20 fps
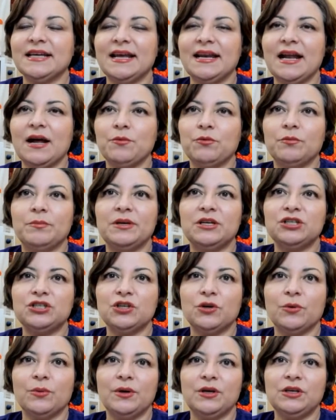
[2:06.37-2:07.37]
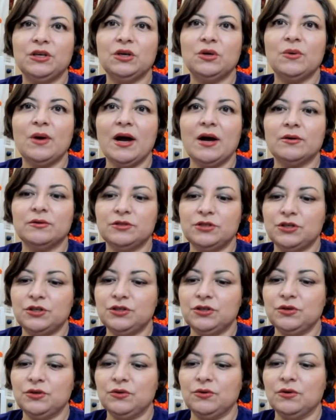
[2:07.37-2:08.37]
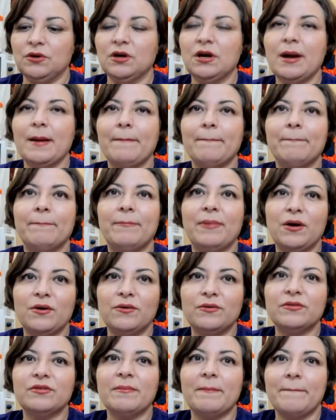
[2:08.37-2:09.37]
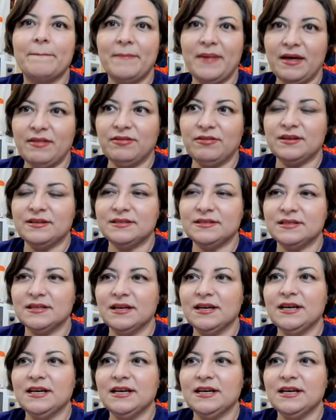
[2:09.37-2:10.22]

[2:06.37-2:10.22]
and I will be showing you how to do both methods.